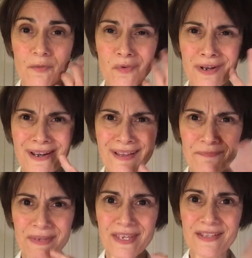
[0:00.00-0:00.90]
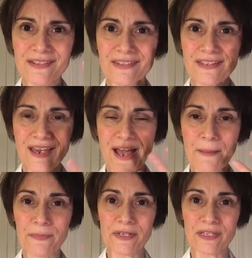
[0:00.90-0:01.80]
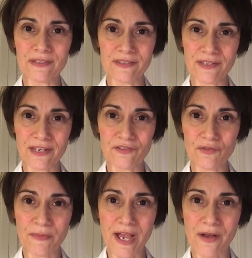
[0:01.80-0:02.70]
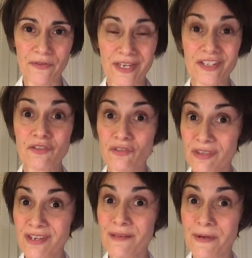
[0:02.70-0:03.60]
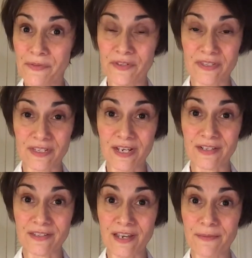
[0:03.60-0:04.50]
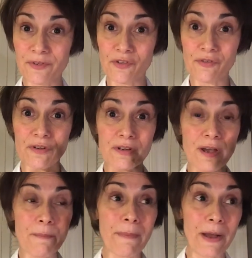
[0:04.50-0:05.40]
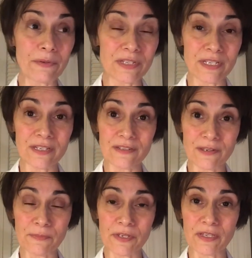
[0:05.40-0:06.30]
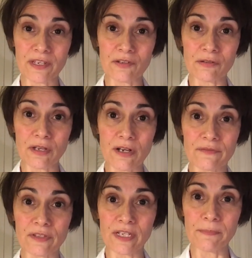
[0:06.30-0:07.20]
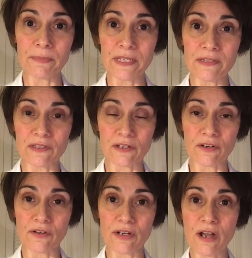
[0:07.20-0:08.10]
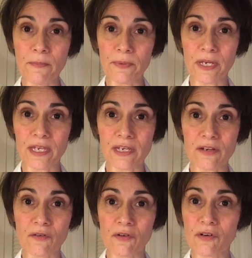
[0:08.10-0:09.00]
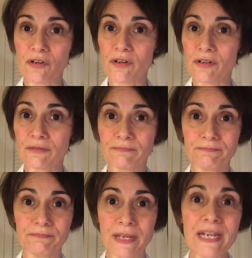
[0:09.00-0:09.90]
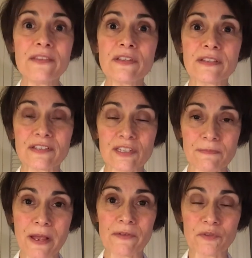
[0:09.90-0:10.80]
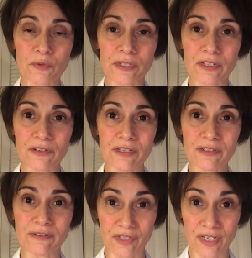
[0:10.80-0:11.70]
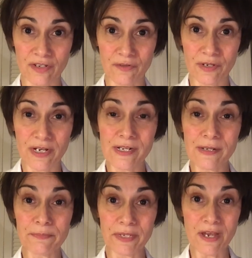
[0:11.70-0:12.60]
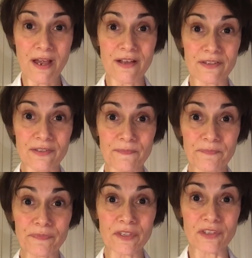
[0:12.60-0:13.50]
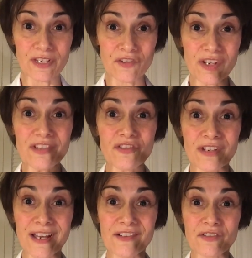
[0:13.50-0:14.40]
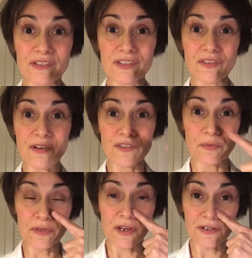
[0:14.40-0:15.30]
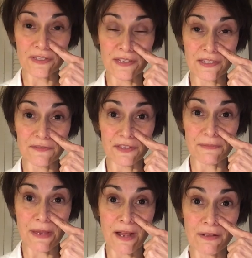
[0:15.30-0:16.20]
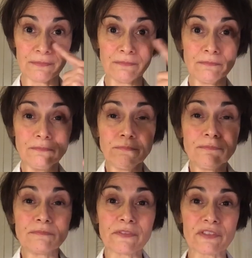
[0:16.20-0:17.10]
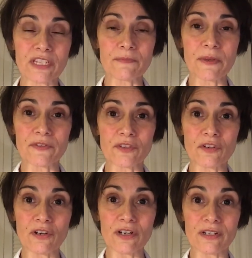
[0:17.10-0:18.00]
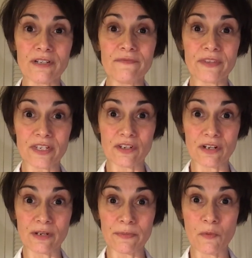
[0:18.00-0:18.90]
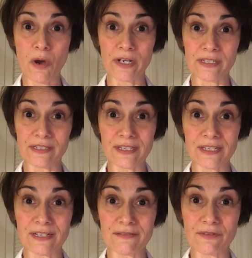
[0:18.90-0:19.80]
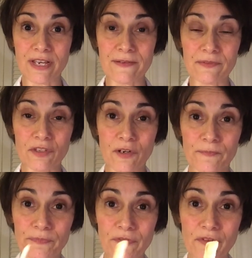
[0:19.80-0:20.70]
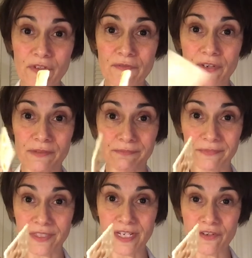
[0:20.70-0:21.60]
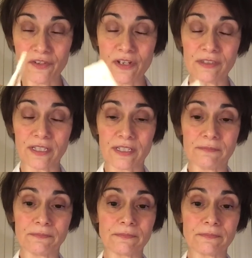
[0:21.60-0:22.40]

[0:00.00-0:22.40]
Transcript: what begins to happen inside your mouth. And you should think about this the next time you're about to eat something that you love, like pizza or a cupcake or anything that smells really good to you, because digestion actually starts with our sense of smell. If it smells good, then you're going to be wanting to eat it, right? So first of all, take your saltine.